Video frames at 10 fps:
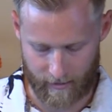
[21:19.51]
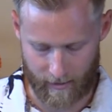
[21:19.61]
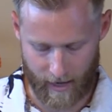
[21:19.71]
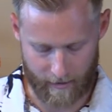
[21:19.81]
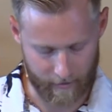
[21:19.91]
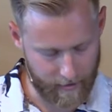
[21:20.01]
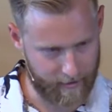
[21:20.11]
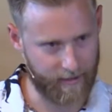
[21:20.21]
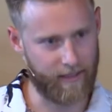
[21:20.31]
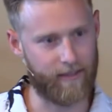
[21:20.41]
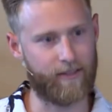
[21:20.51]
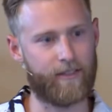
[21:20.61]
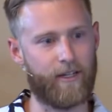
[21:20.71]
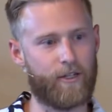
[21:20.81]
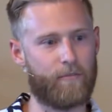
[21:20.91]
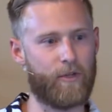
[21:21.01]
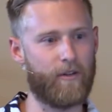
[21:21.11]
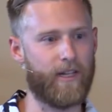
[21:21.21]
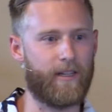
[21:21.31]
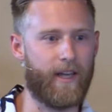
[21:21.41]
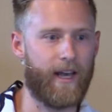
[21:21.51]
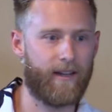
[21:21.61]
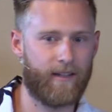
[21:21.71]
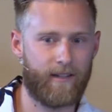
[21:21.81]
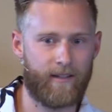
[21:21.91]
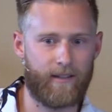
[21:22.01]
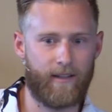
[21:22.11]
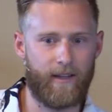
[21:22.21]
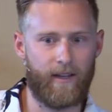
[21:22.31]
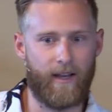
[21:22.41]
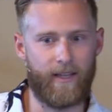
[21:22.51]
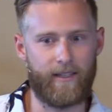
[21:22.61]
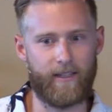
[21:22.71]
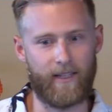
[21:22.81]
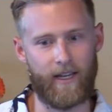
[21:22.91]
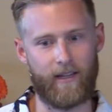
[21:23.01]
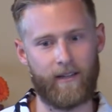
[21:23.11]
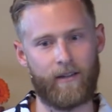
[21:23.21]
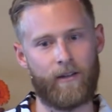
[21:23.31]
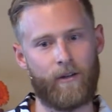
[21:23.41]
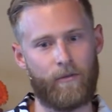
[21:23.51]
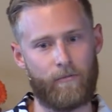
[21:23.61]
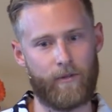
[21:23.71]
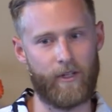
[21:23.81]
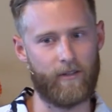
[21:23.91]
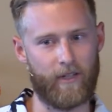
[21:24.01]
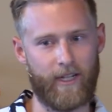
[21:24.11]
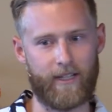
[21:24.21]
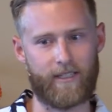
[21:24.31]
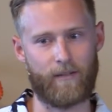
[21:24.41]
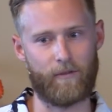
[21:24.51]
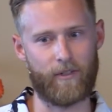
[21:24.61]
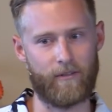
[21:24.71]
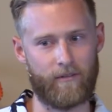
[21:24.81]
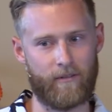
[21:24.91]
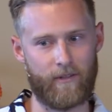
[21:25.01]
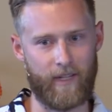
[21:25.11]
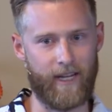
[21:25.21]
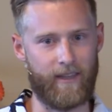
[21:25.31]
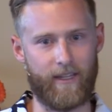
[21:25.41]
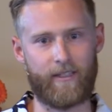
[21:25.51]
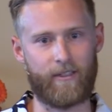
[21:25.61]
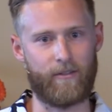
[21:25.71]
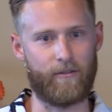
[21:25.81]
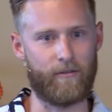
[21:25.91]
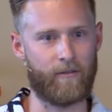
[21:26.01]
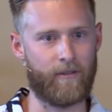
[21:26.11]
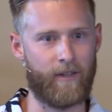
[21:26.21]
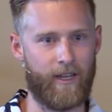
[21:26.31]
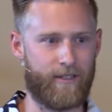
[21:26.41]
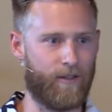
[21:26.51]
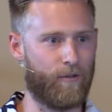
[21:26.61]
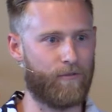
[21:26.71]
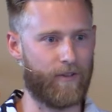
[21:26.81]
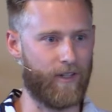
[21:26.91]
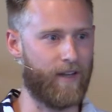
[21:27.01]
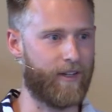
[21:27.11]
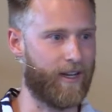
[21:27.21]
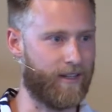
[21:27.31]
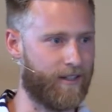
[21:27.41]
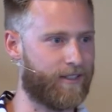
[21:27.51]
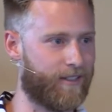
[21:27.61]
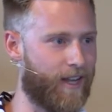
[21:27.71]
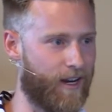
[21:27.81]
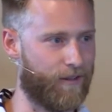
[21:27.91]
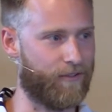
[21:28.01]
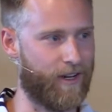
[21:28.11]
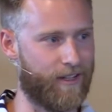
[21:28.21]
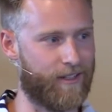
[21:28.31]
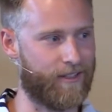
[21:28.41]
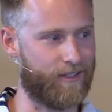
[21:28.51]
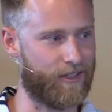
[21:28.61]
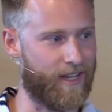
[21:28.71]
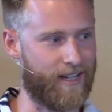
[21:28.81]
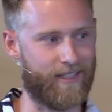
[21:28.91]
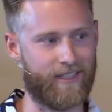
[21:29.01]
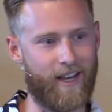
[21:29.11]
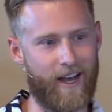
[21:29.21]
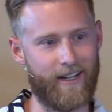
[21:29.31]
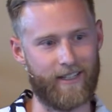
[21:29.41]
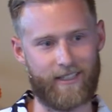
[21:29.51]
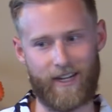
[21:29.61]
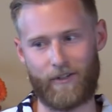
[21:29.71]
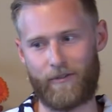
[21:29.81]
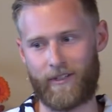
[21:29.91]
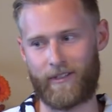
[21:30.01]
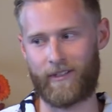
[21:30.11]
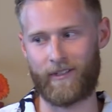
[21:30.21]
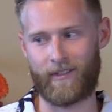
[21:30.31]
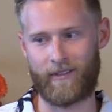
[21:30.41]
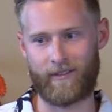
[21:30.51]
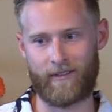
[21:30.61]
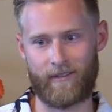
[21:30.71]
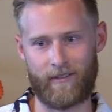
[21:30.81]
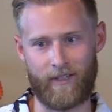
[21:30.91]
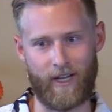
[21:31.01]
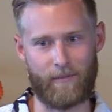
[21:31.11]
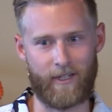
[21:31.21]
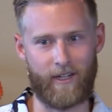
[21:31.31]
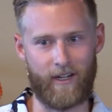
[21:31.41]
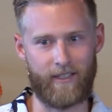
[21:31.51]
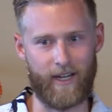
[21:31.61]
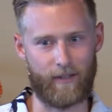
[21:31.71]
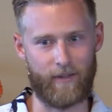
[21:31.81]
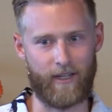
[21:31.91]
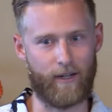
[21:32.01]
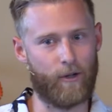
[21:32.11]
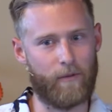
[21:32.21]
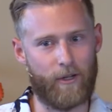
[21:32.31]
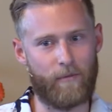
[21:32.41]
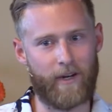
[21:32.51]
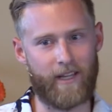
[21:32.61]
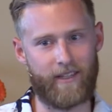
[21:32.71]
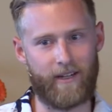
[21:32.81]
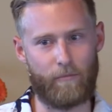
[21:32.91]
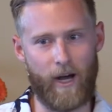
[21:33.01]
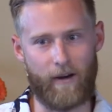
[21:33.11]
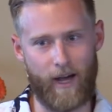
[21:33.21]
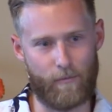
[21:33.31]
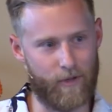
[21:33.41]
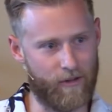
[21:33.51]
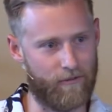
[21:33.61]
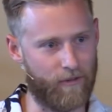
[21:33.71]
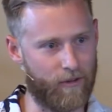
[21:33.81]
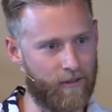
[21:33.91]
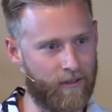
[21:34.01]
I really think that there's such a beauty in that. I think that when you look at someone like this who is known for loving others and caring for others and just has this kindness to everyone they come into contact with, I don't know about you, but I think, wow, how beautiful.